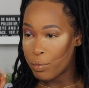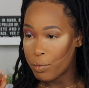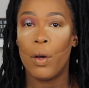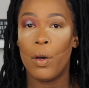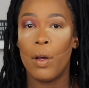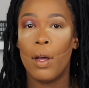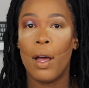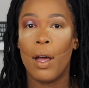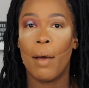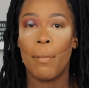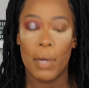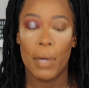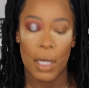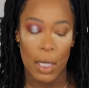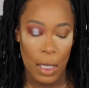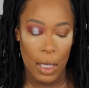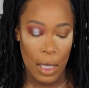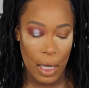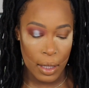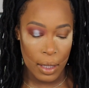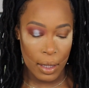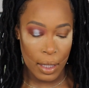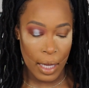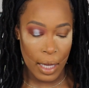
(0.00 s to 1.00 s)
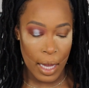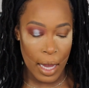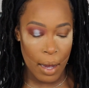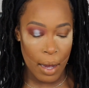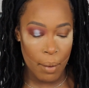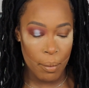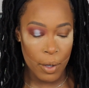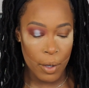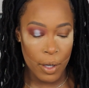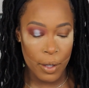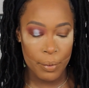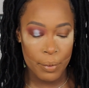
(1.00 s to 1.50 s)
I'm gonna cut the
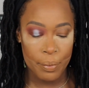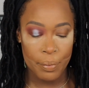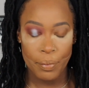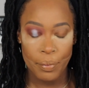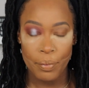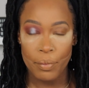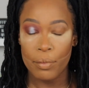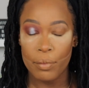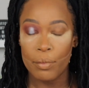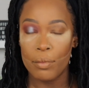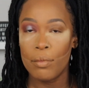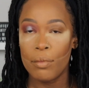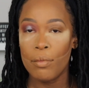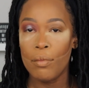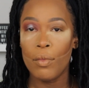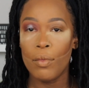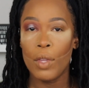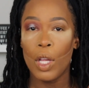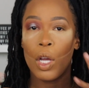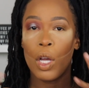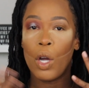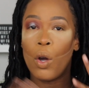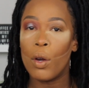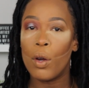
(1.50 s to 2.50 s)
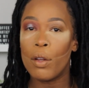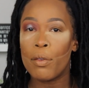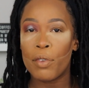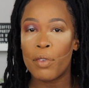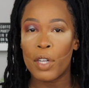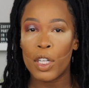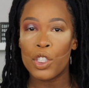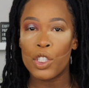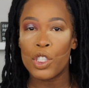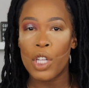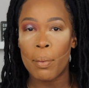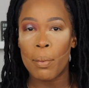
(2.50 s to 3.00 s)
camera, go and
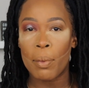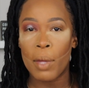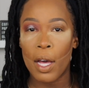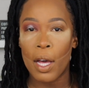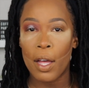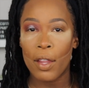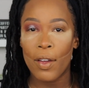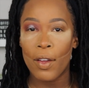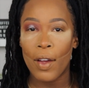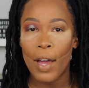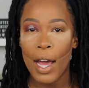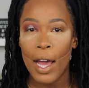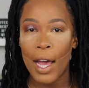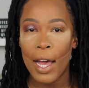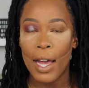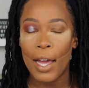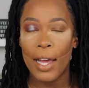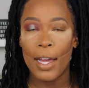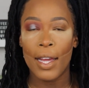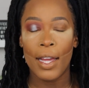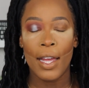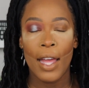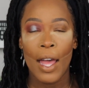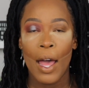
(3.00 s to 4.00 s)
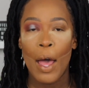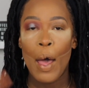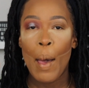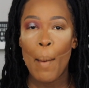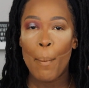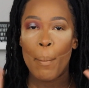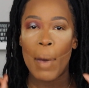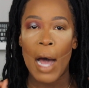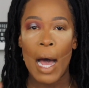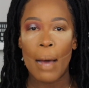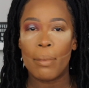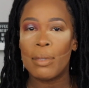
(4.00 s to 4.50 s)
finish up the other eye,
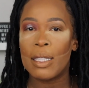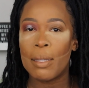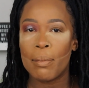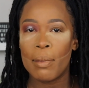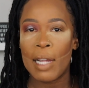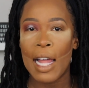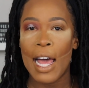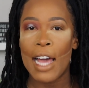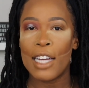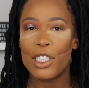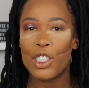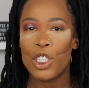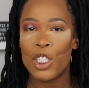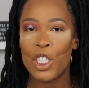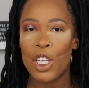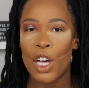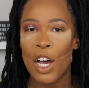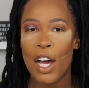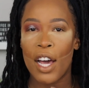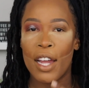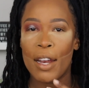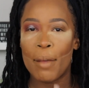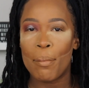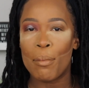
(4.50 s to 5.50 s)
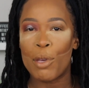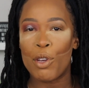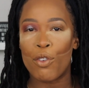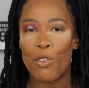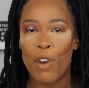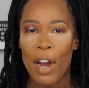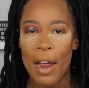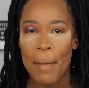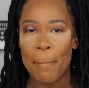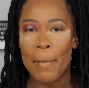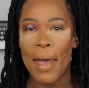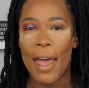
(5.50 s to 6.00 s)
pop some lashes on, and be
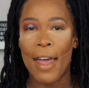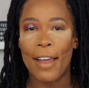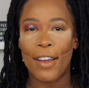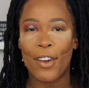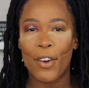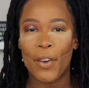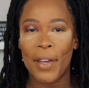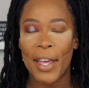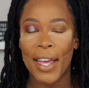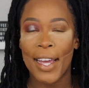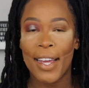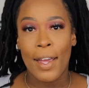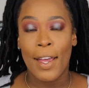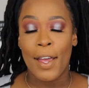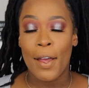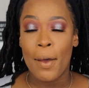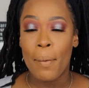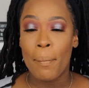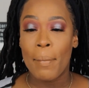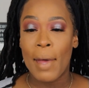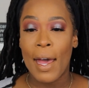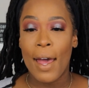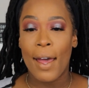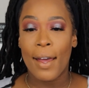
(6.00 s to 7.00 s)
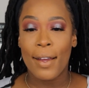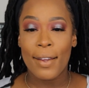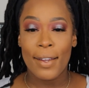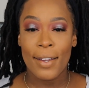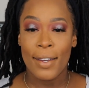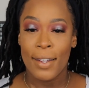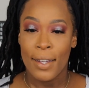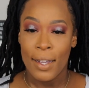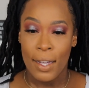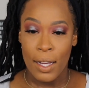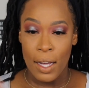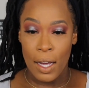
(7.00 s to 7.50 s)
right back, okay? I'm back.
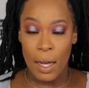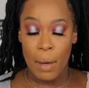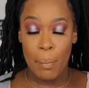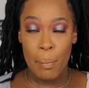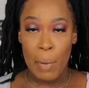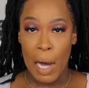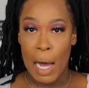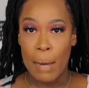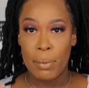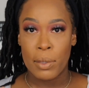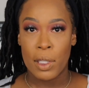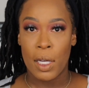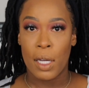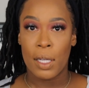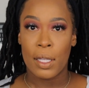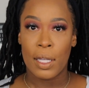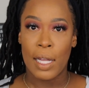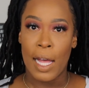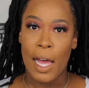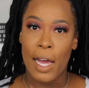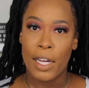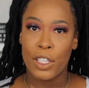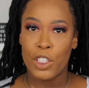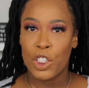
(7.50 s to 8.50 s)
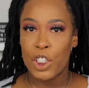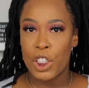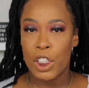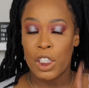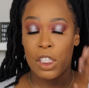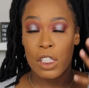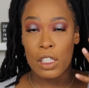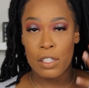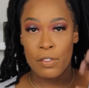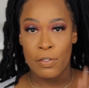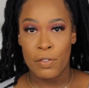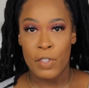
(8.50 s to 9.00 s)
Popped on
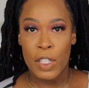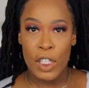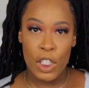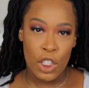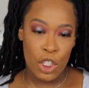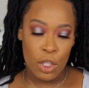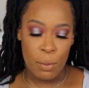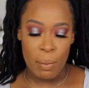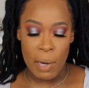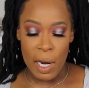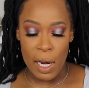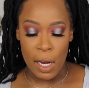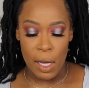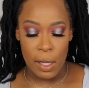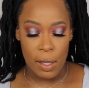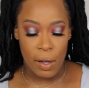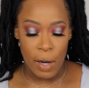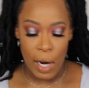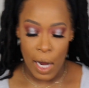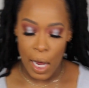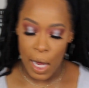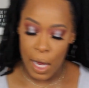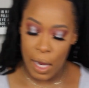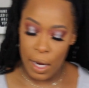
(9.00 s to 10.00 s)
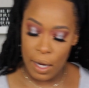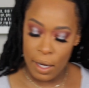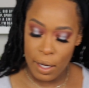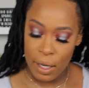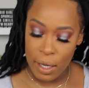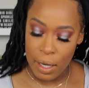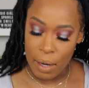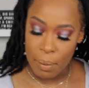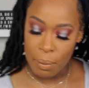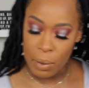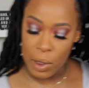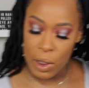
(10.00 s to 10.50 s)
lashes, finished my other eye,
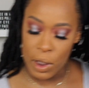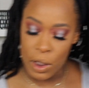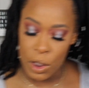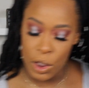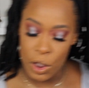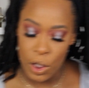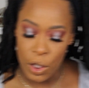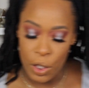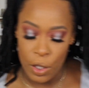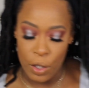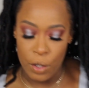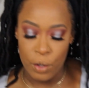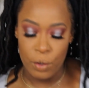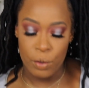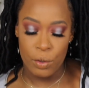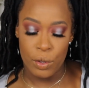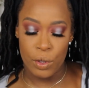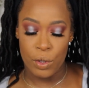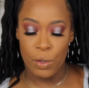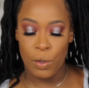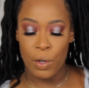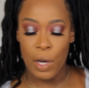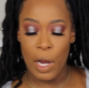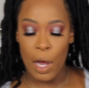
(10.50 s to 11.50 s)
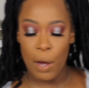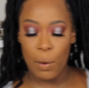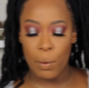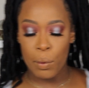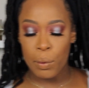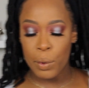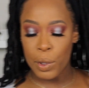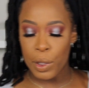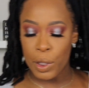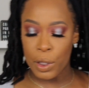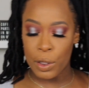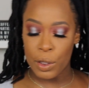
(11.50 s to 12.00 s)
and I'm good to go. So now
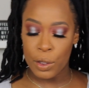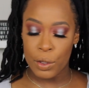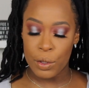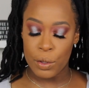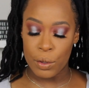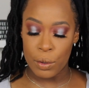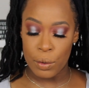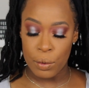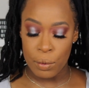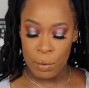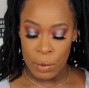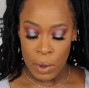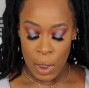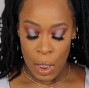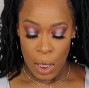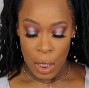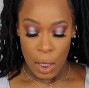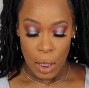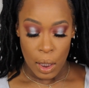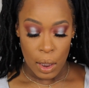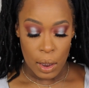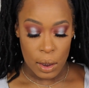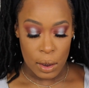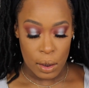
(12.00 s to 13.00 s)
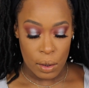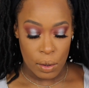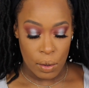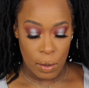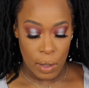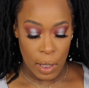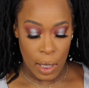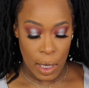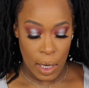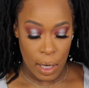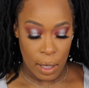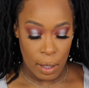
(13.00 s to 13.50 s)
what we're gonna do is go
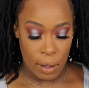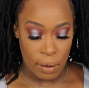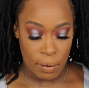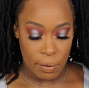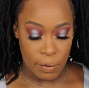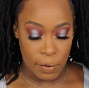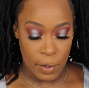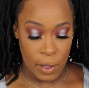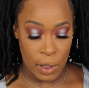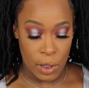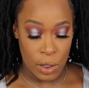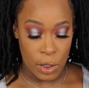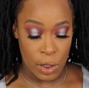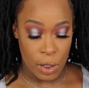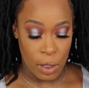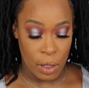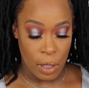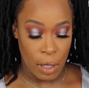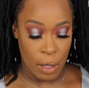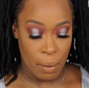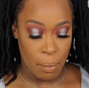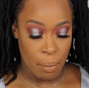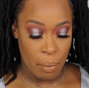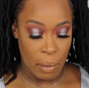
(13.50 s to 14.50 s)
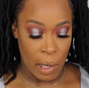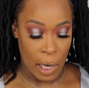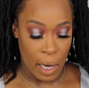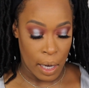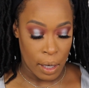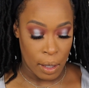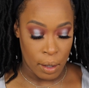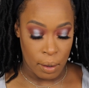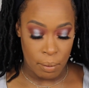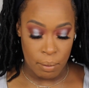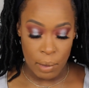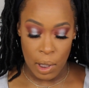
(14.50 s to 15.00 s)
ahead and finish the
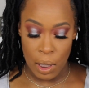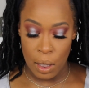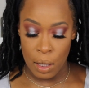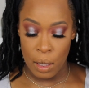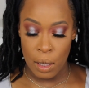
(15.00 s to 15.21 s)
bottom